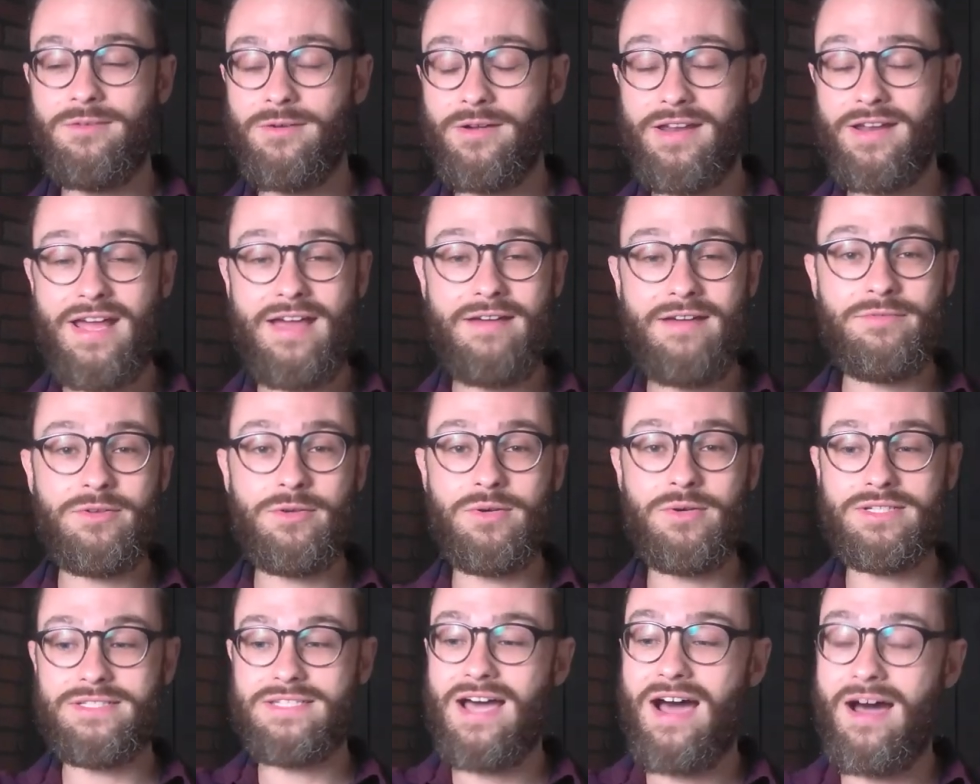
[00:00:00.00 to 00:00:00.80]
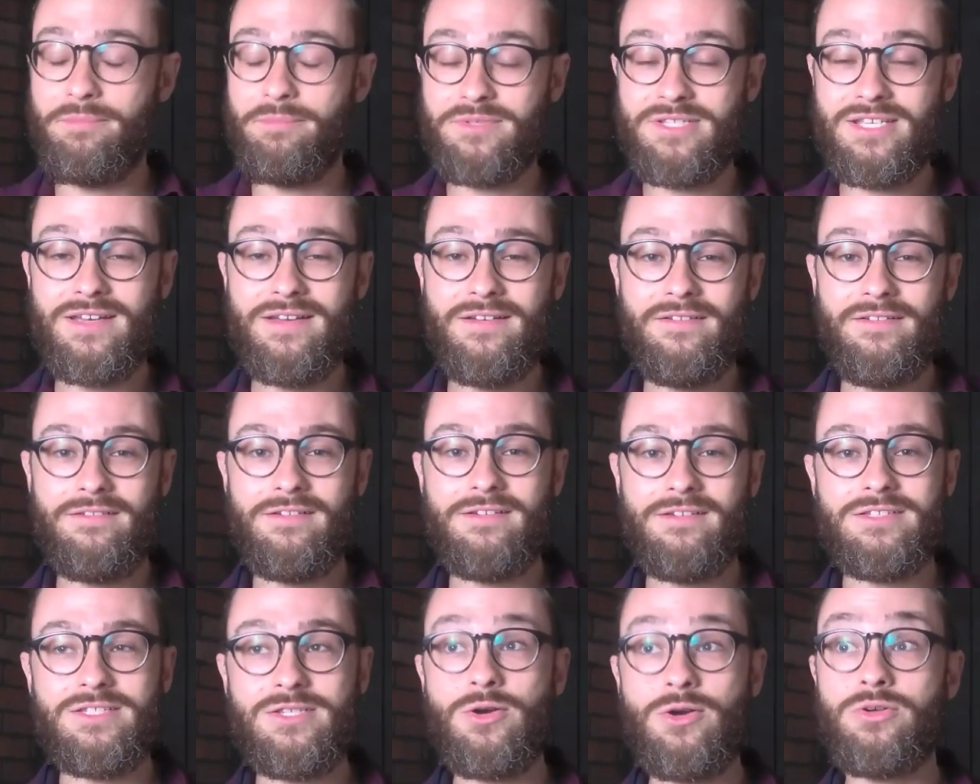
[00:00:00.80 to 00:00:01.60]
We're going to have you adopt
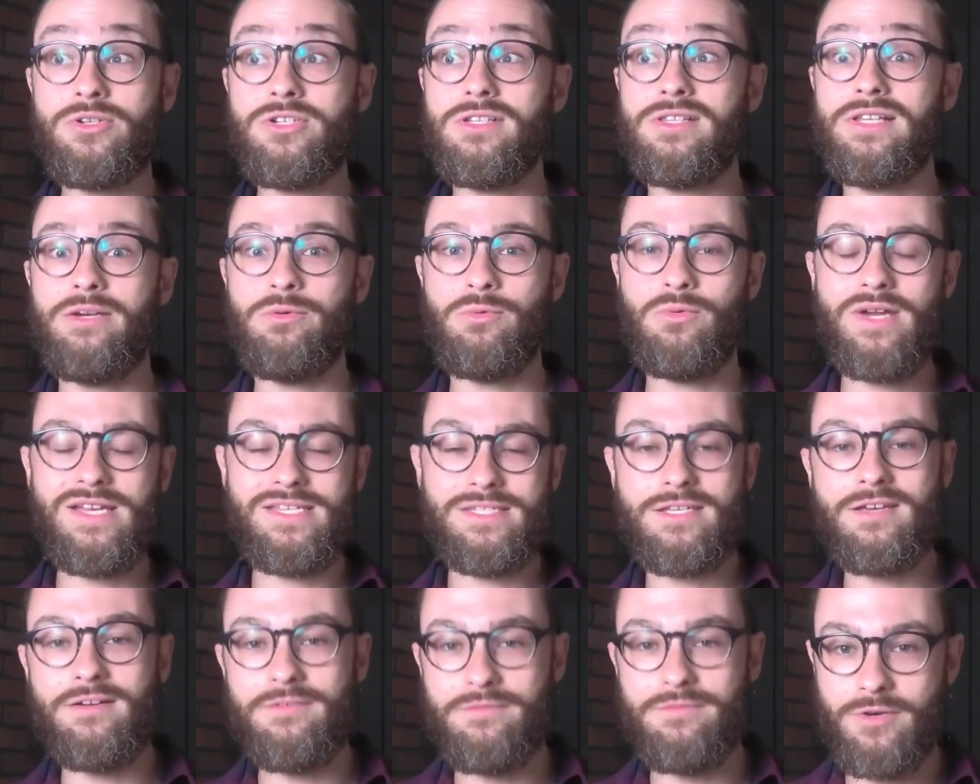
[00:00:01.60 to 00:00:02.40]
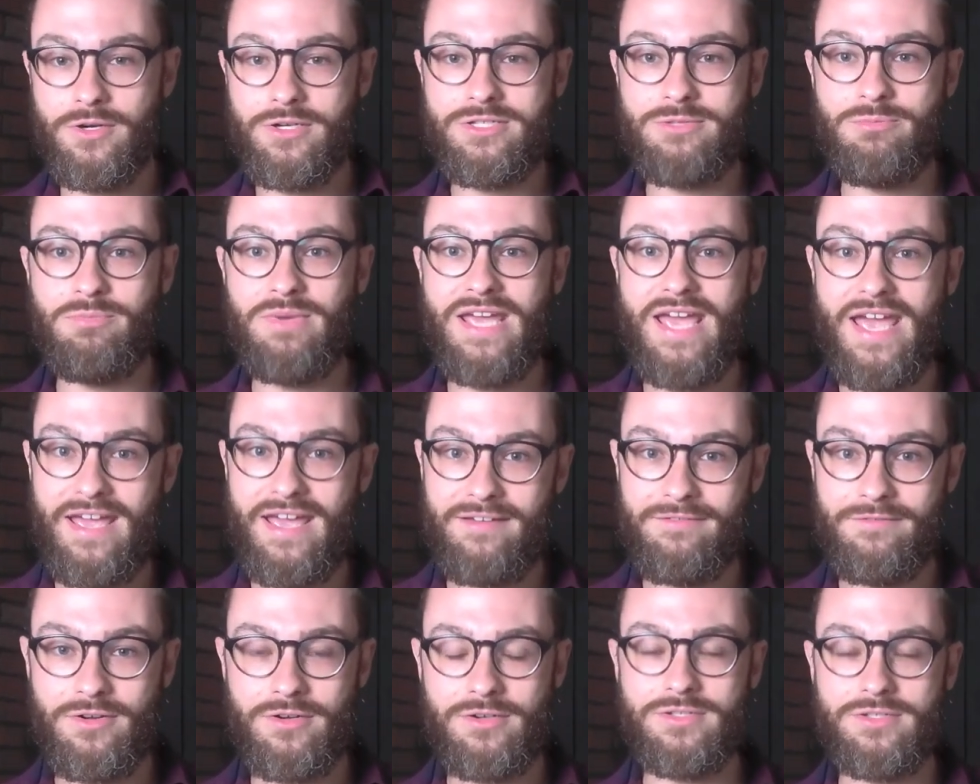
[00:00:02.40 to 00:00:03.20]
socially risk averse
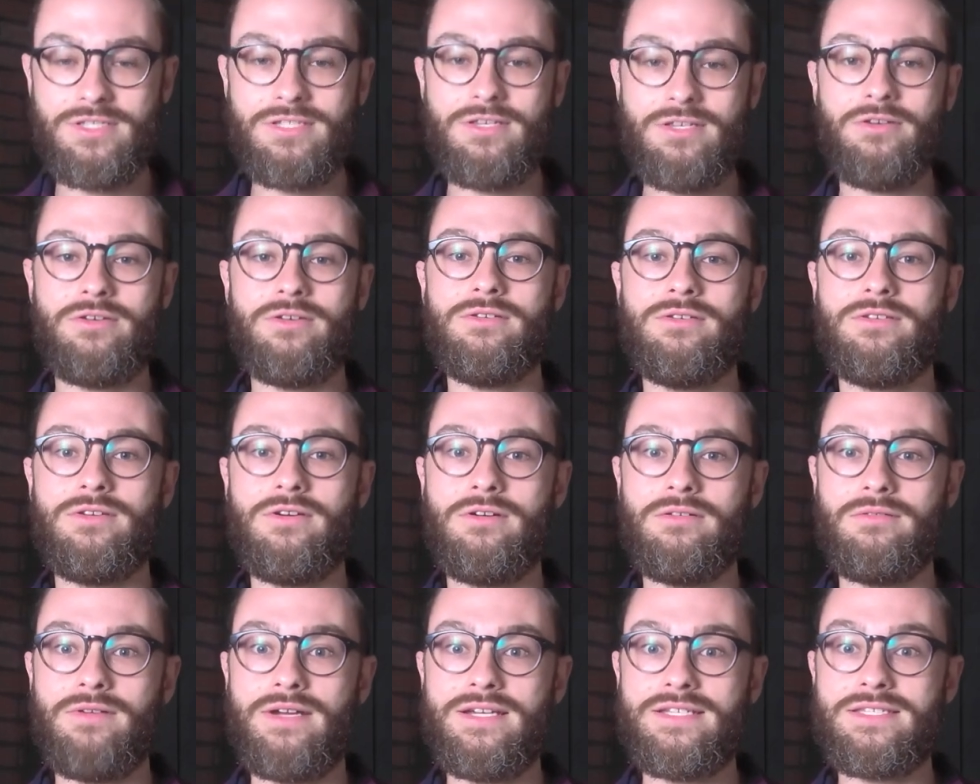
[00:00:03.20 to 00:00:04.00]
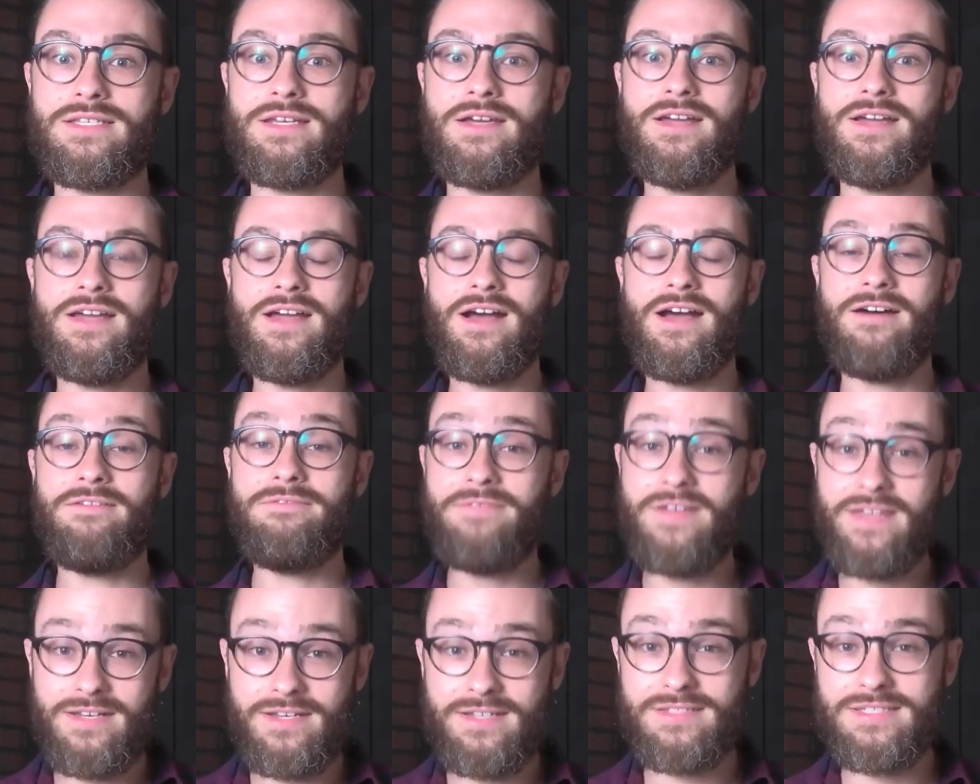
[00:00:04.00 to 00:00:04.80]
behaviors so you don't risk
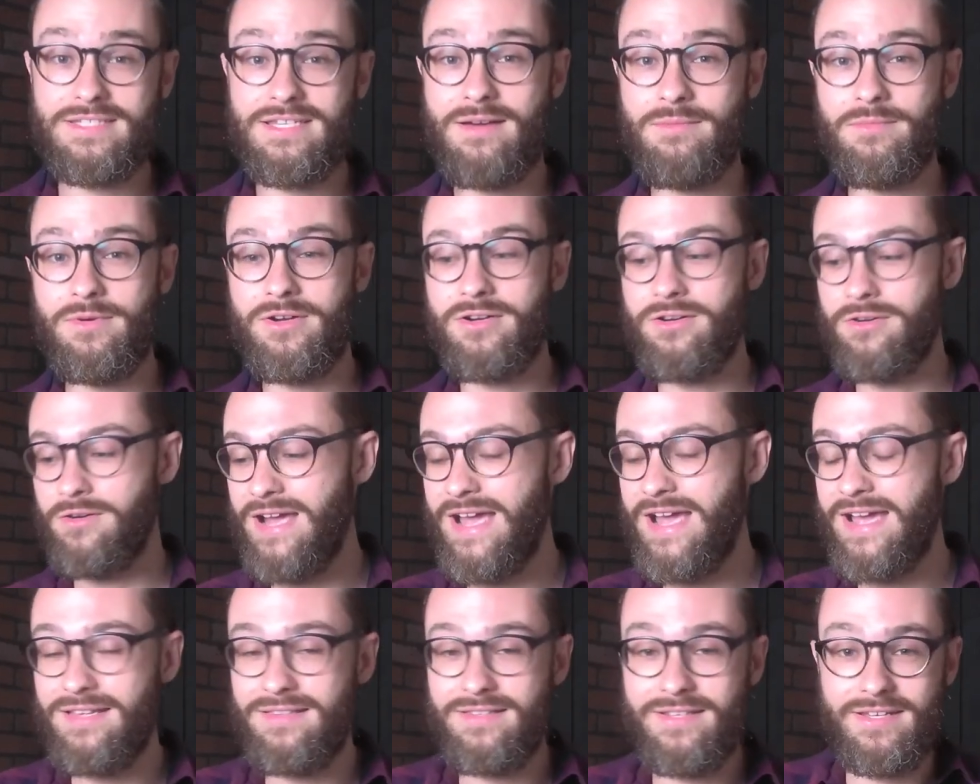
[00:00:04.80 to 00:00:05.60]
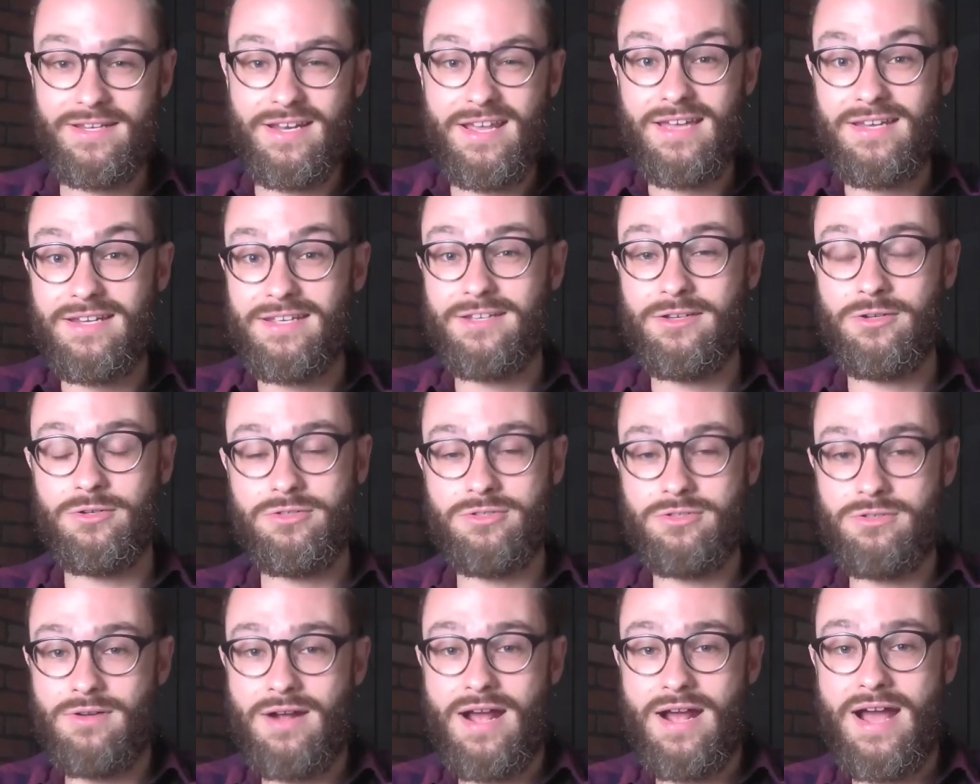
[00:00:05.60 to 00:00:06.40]
offending someone or alienating
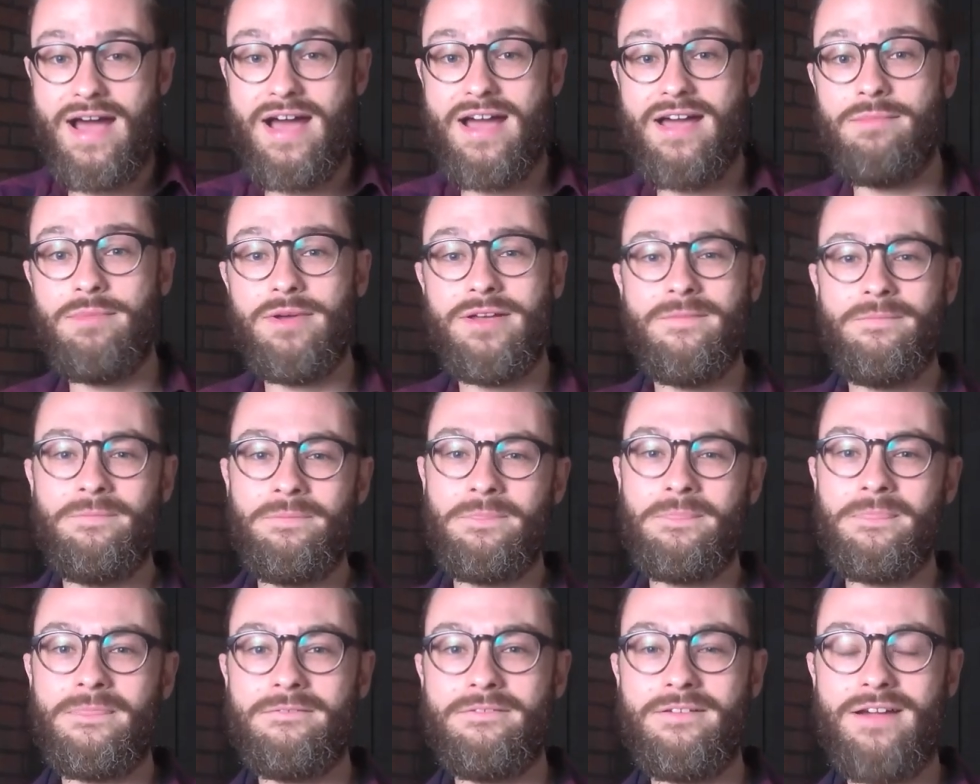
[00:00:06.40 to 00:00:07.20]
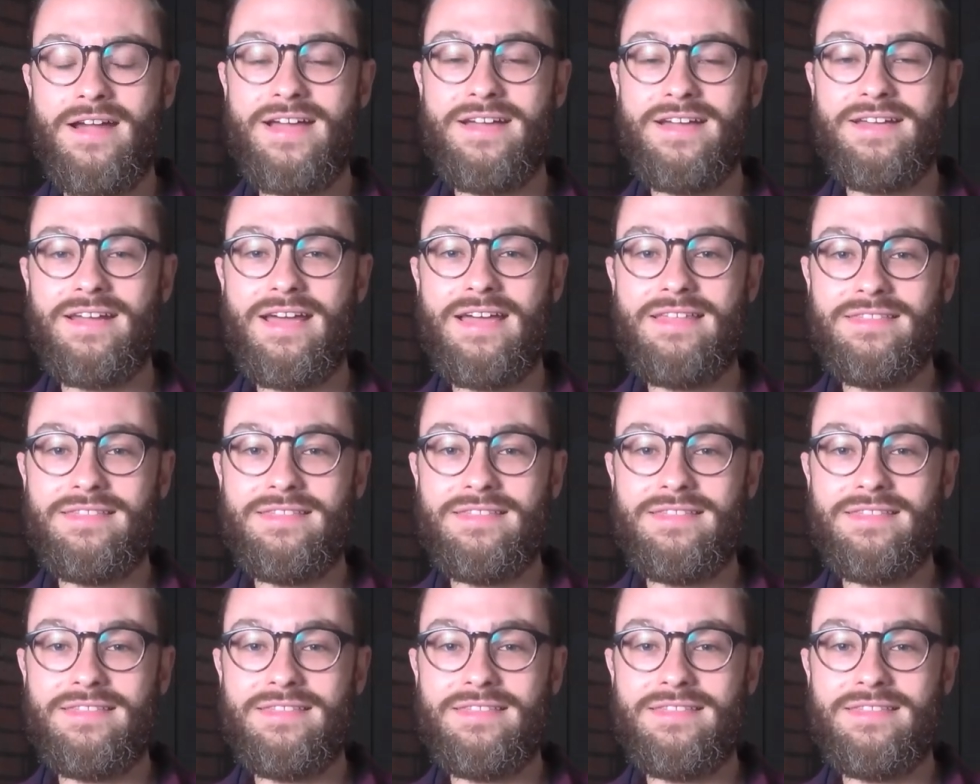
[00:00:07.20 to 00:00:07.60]
your tribe right?